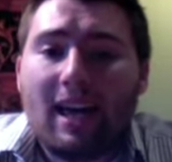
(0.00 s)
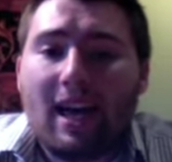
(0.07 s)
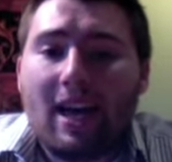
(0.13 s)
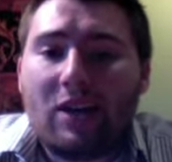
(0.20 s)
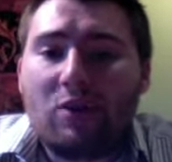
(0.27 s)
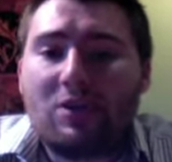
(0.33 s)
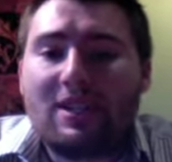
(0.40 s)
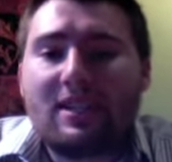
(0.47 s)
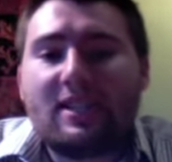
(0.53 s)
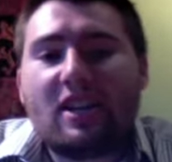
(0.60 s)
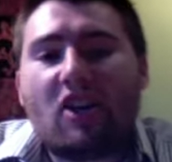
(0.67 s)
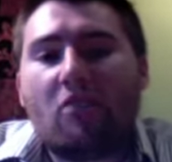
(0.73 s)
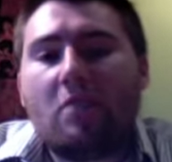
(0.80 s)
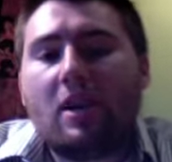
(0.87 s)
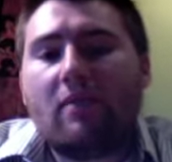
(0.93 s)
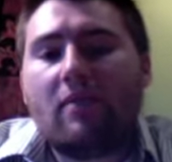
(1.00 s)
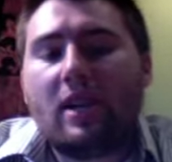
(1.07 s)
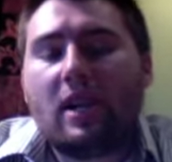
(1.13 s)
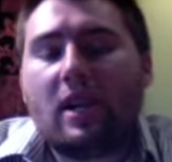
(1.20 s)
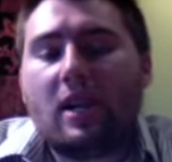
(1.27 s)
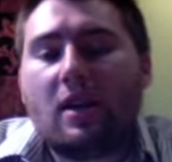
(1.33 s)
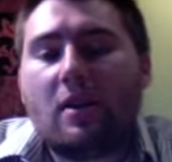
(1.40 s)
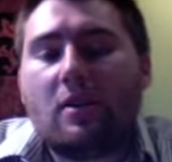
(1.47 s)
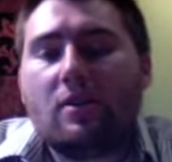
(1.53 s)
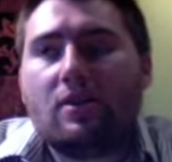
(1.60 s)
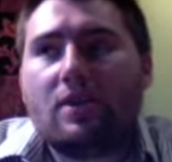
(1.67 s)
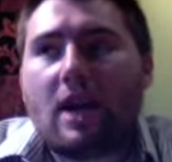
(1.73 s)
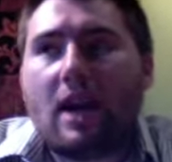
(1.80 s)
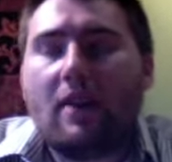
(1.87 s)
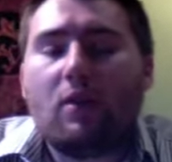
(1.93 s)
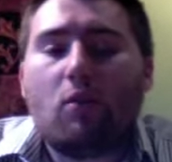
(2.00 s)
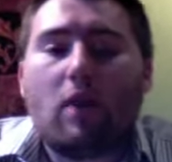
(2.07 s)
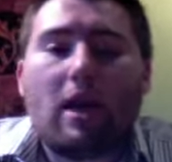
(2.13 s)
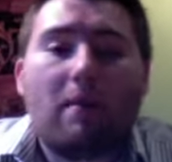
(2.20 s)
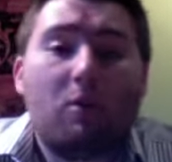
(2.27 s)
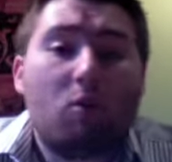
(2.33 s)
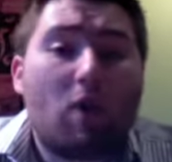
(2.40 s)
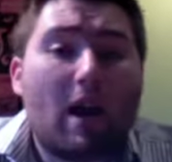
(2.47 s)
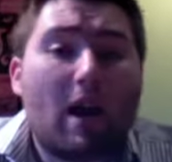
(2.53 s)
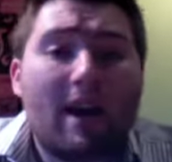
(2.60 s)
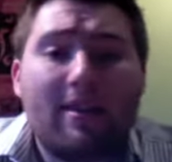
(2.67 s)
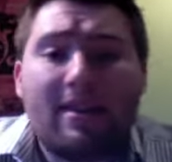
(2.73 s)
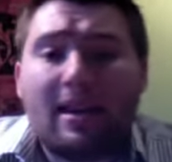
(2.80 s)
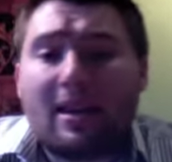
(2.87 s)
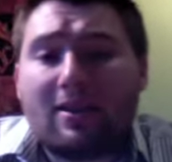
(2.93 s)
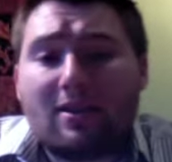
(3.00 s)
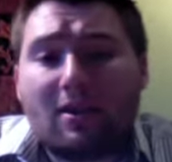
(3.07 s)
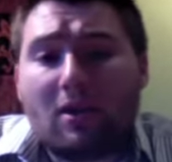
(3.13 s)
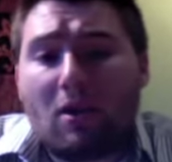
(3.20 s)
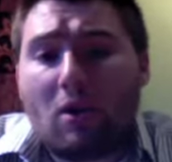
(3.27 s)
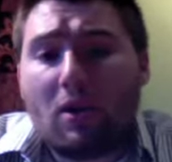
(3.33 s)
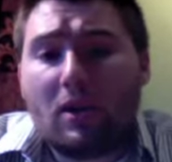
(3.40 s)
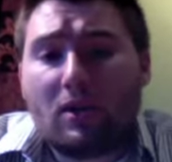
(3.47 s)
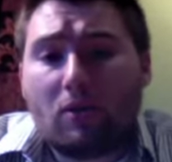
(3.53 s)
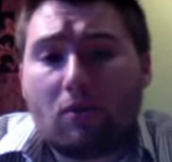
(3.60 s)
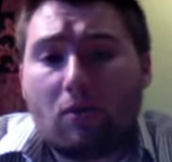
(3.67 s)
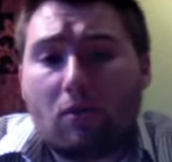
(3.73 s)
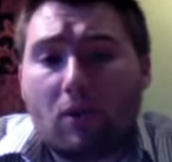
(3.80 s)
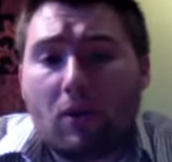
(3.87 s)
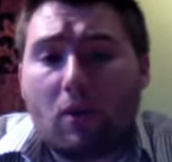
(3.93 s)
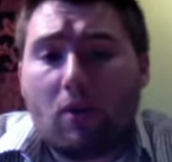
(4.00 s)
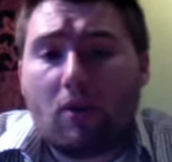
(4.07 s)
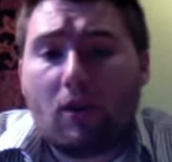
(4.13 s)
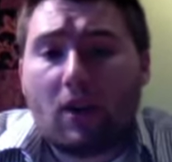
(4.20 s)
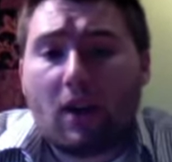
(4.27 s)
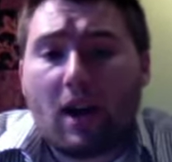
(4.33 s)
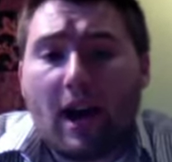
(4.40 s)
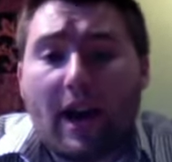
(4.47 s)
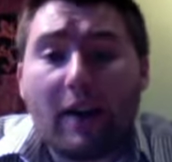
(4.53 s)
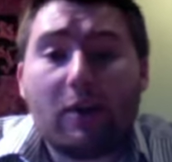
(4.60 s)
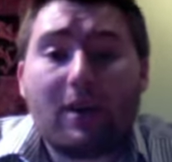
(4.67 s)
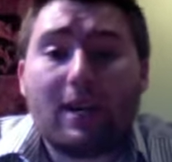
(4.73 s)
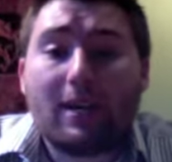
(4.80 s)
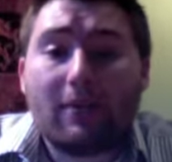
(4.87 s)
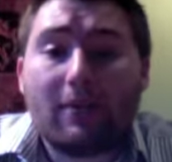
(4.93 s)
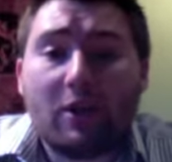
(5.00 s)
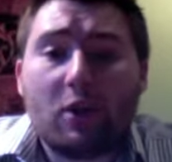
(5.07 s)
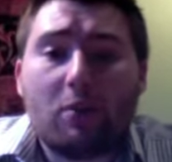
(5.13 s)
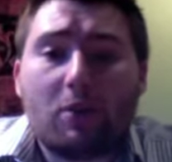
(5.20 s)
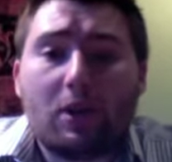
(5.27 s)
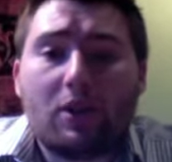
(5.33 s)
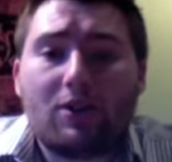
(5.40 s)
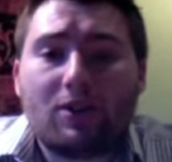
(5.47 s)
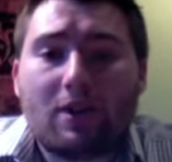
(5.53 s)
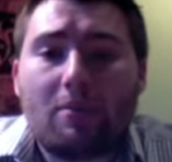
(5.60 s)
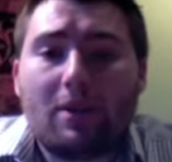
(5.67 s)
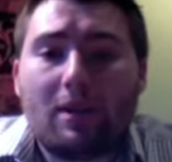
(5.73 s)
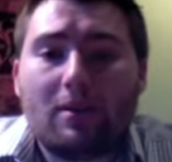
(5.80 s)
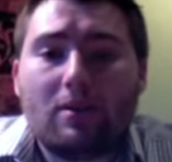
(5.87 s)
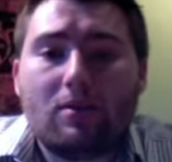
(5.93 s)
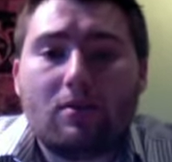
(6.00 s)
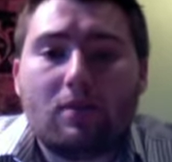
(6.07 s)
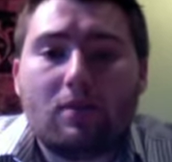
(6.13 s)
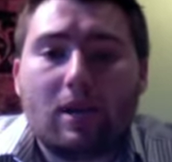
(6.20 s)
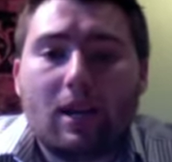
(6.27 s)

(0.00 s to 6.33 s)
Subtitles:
using self-made videos on the web and why I think it's going to always win over hiring a video production company to